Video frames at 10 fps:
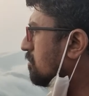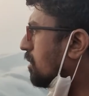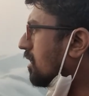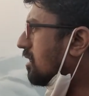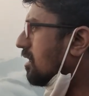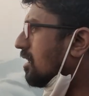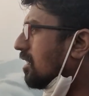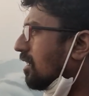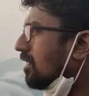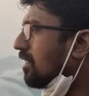but
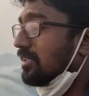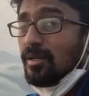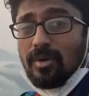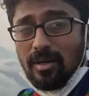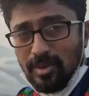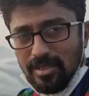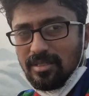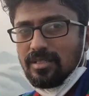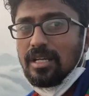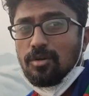uh, I think we
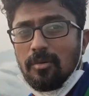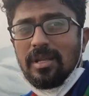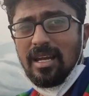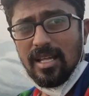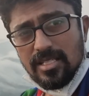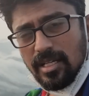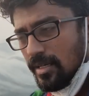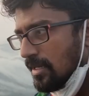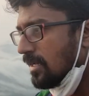it could have been lesser